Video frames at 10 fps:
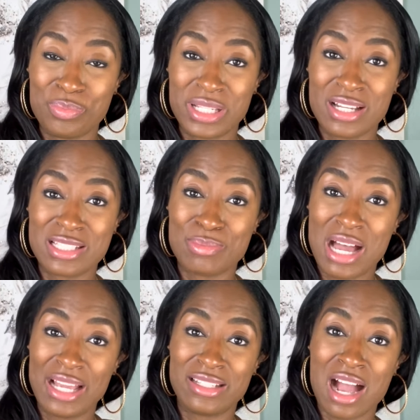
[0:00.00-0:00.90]
because
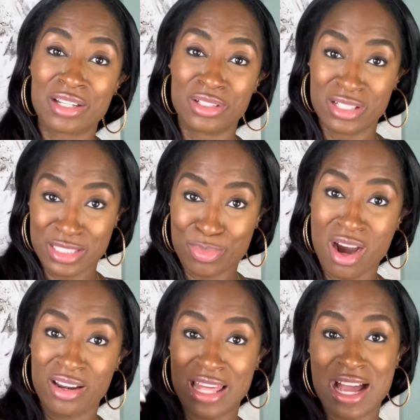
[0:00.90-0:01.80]
my doctor is a
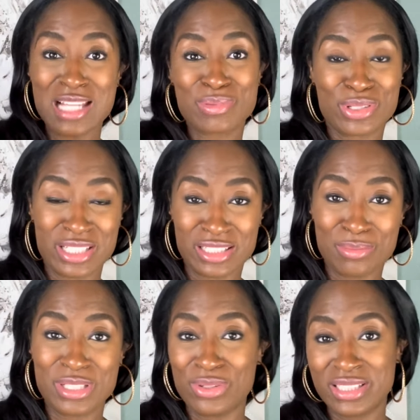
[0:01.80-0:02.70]
part of that hospital system
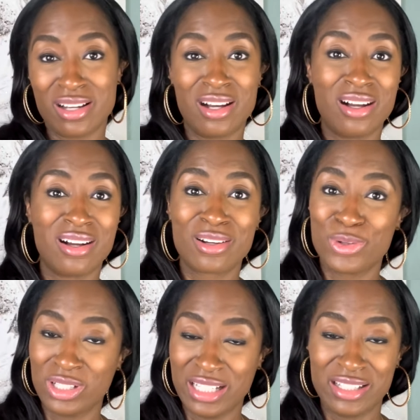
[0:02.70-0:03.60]
so it's all
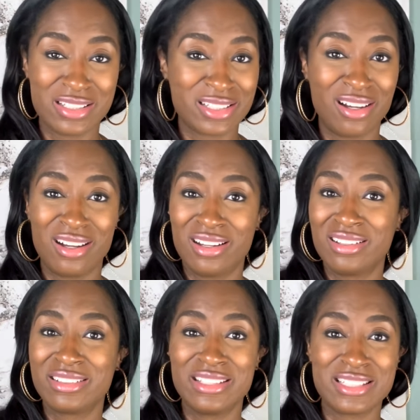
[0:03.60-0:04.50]
correlated it's
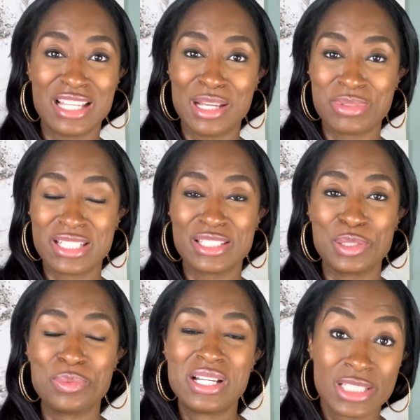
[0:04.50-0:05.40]
all in the same
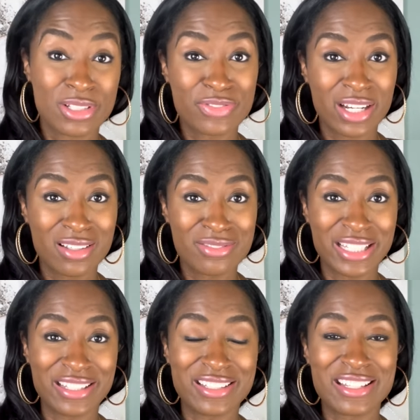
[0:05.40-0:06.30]
system so it's very convenient